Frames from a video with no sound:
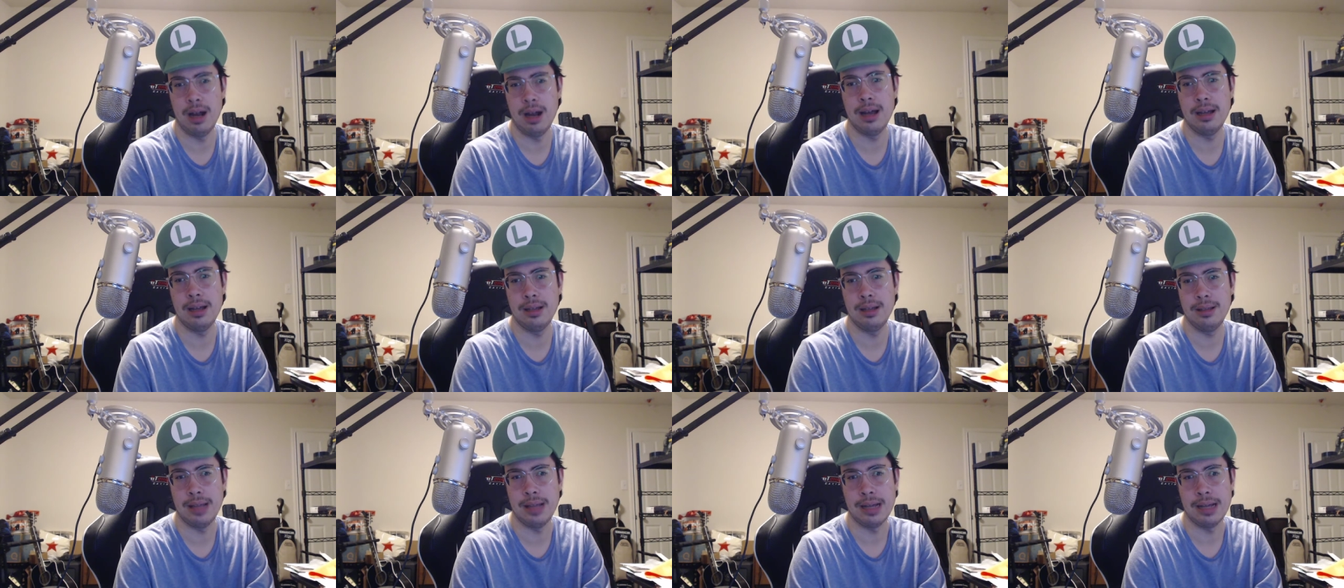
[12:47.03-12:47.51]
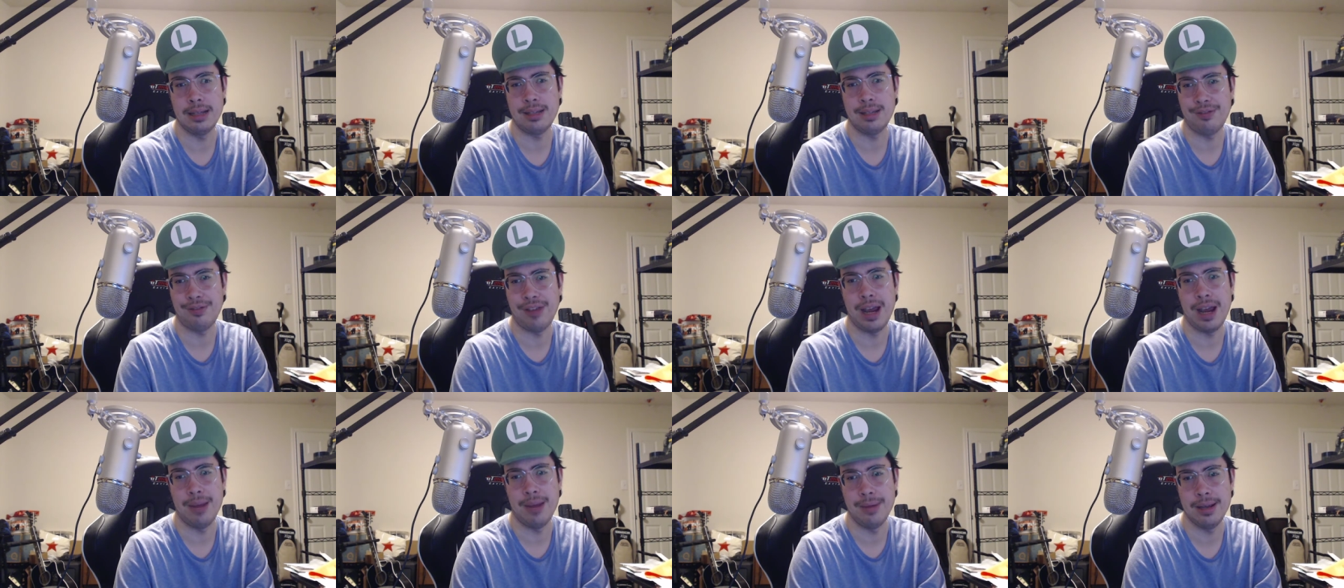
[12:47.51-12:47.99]
that's
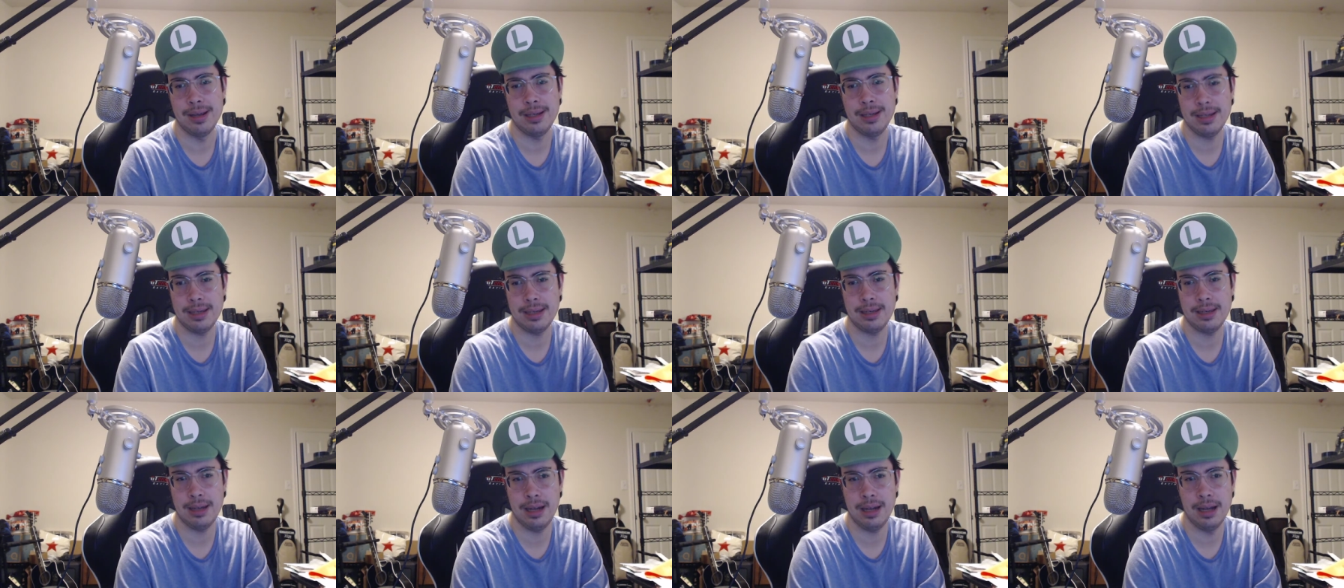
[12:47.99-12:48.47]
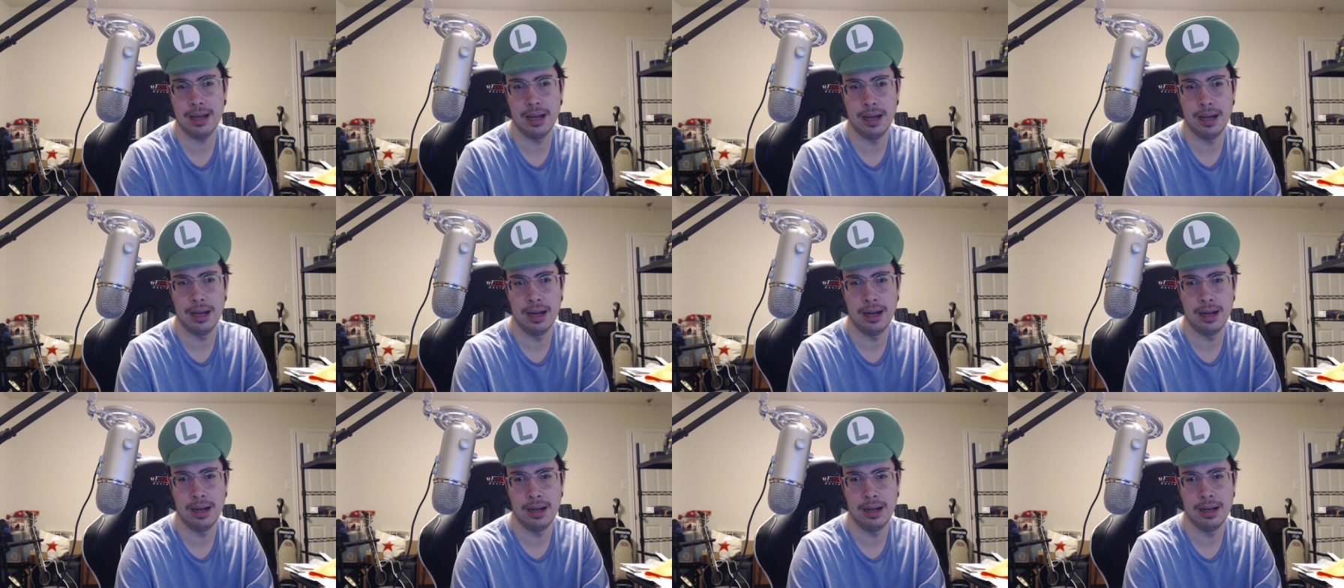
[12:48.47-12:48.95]
famous,
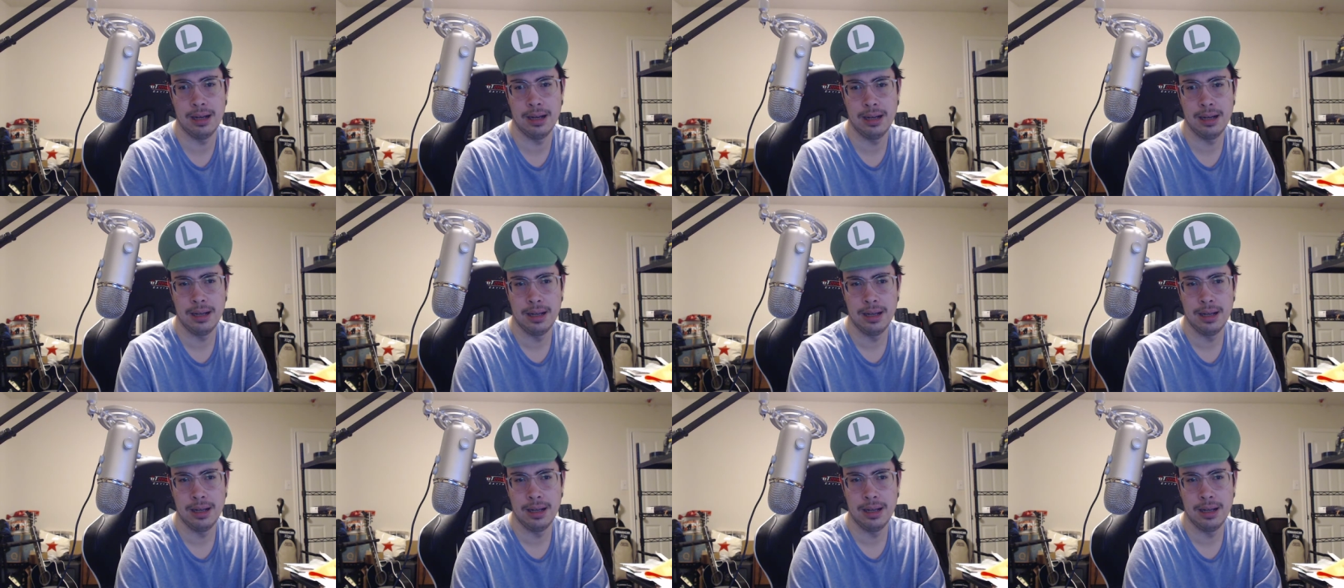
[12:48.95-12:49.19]
uh,